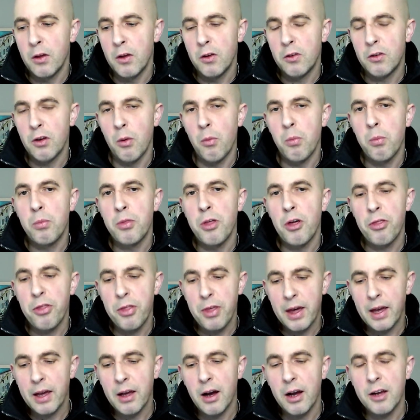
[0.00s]
So the
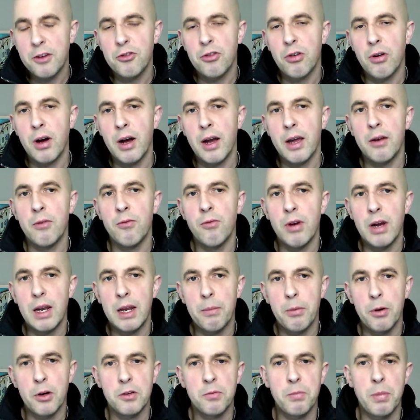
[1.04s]
thing I try and
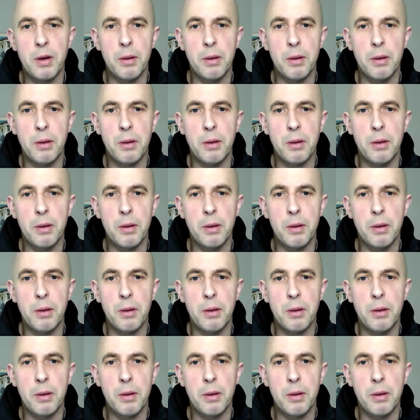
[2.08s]
really push